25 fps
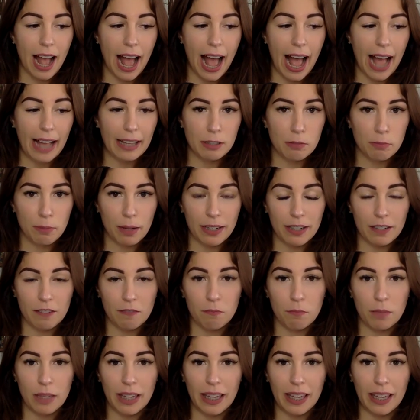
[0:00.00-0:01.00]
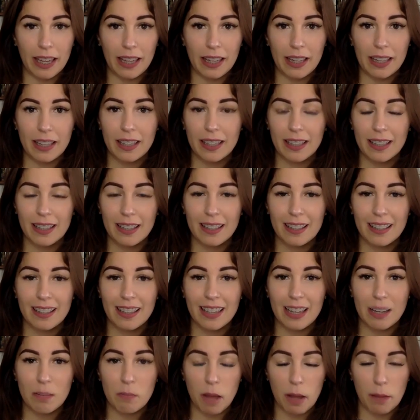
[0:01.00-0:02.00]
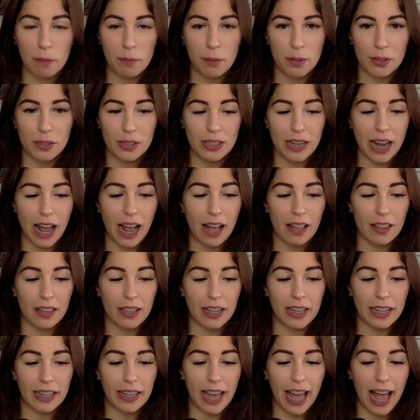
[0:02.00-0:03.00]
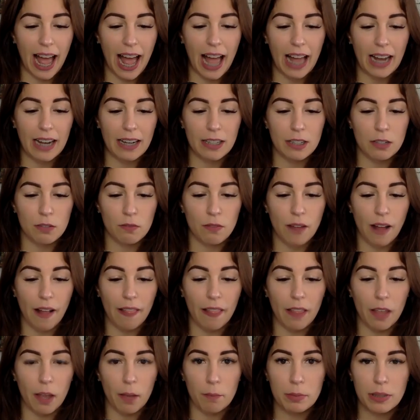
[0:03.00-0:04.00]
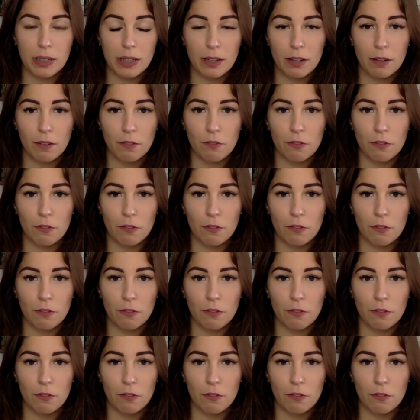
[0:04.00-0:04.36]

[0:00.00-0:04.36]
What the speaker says: aspect of me in my personality had developed